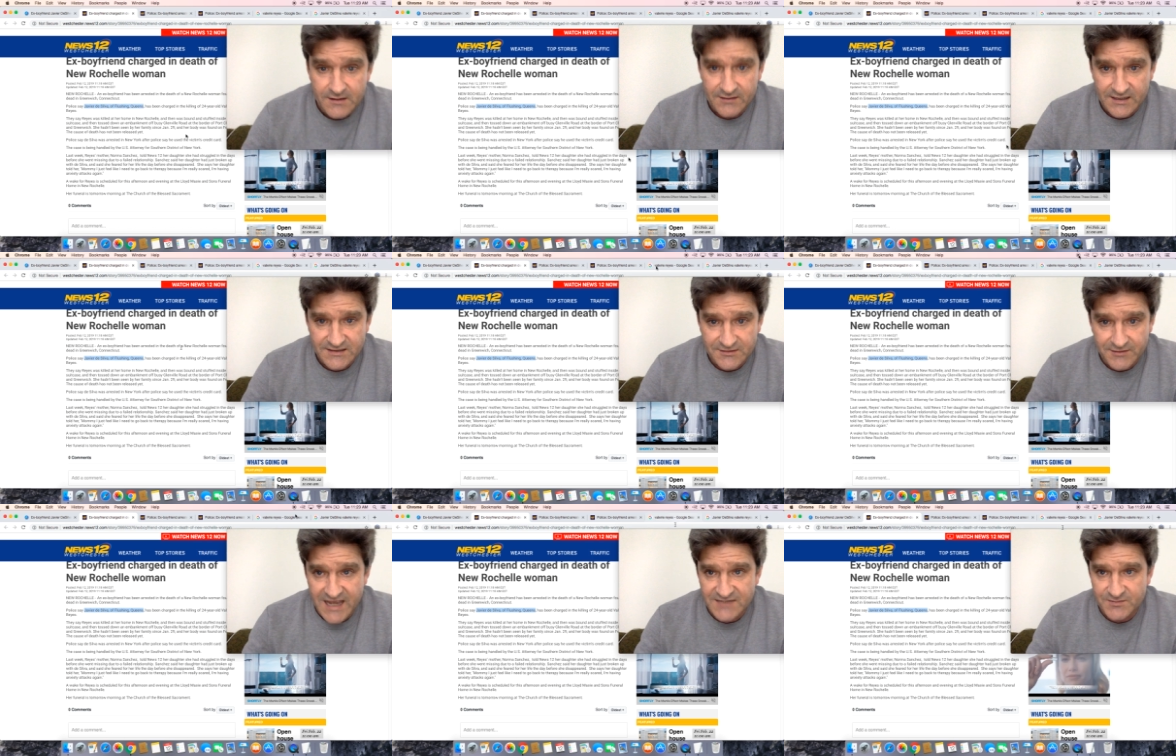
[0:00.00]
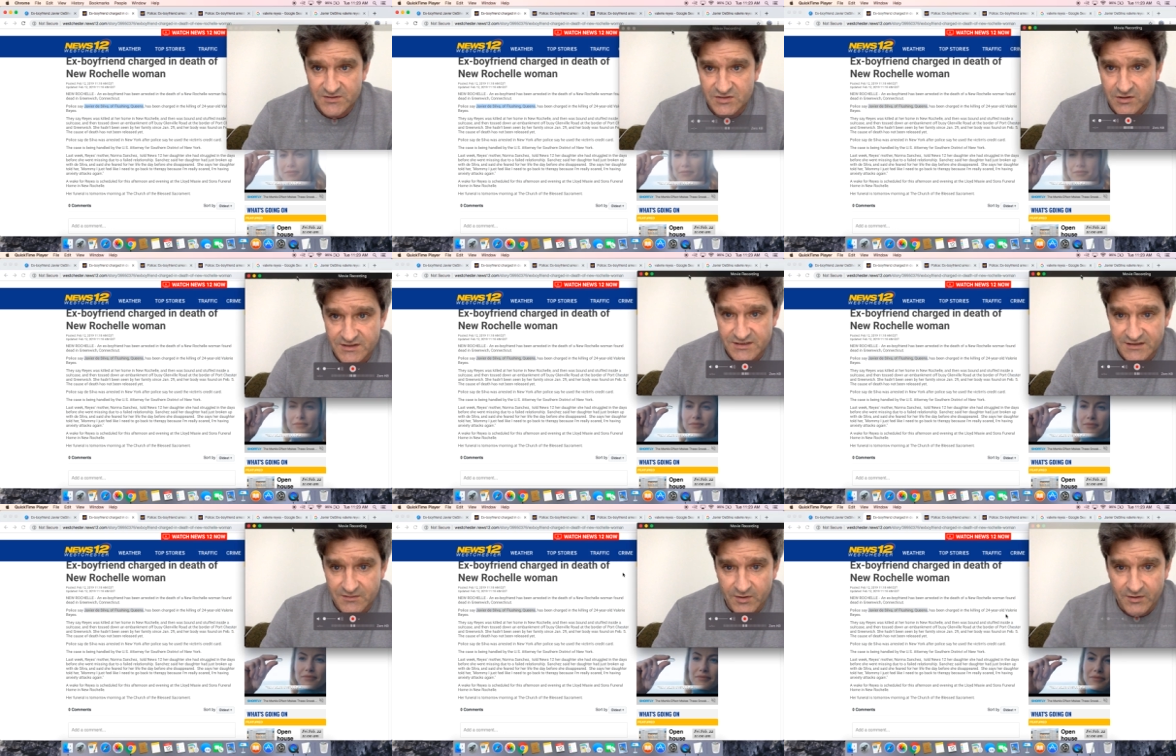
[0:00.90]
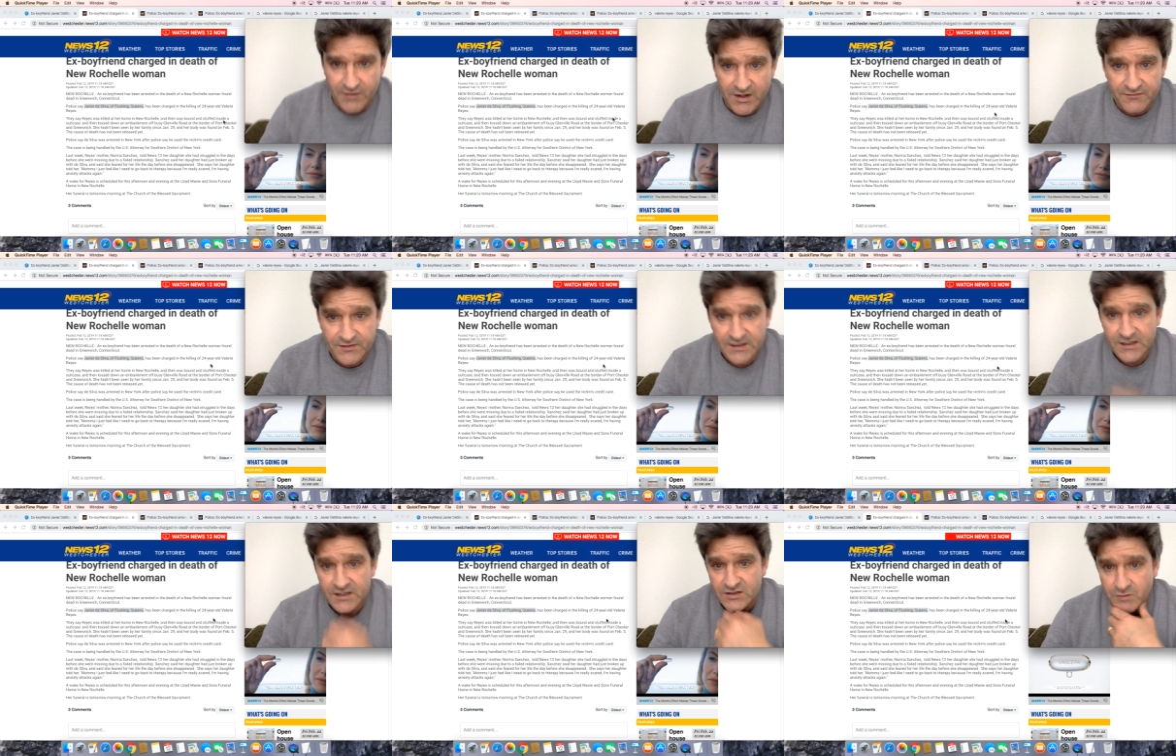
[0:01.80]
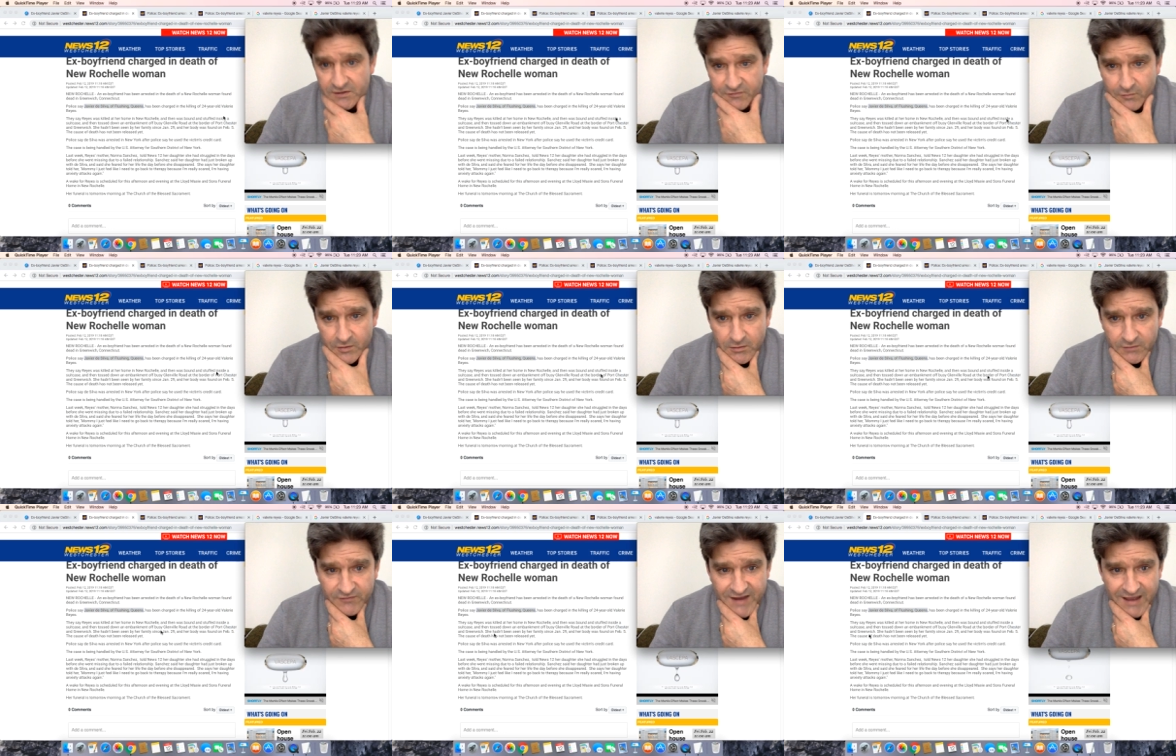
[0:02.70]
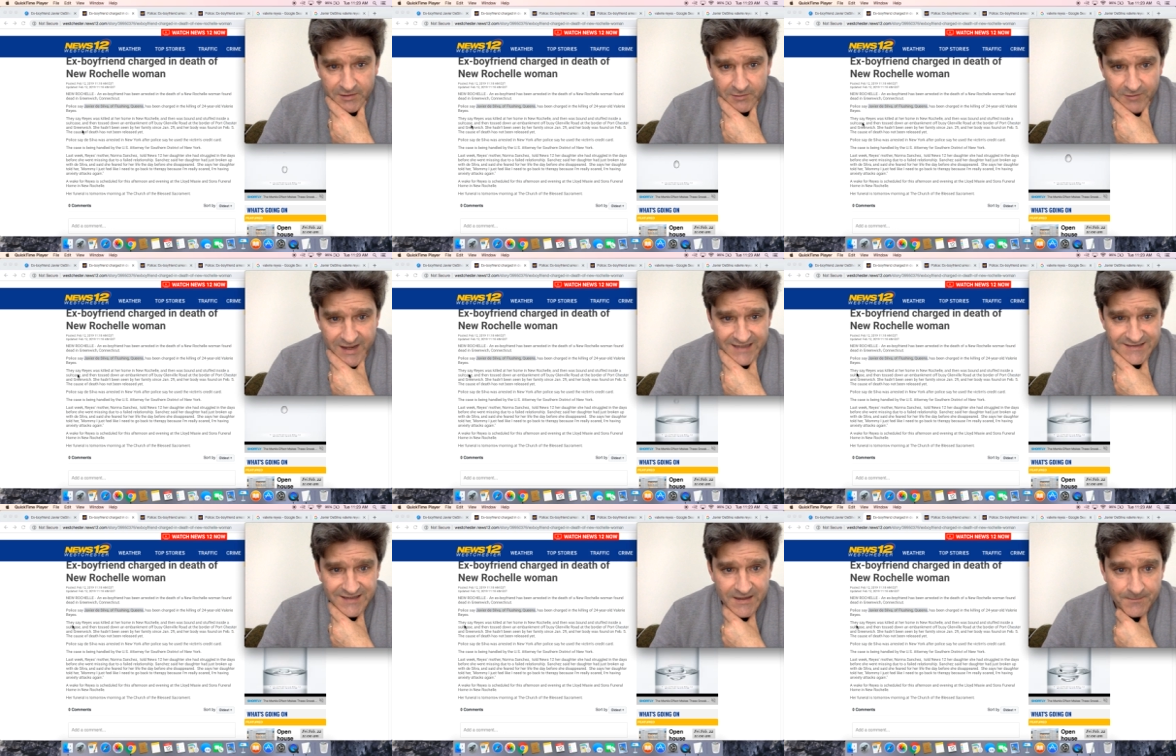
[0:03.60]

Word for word: Okay, so he has been charged in the murder of 24-year-old Valerie Reyes.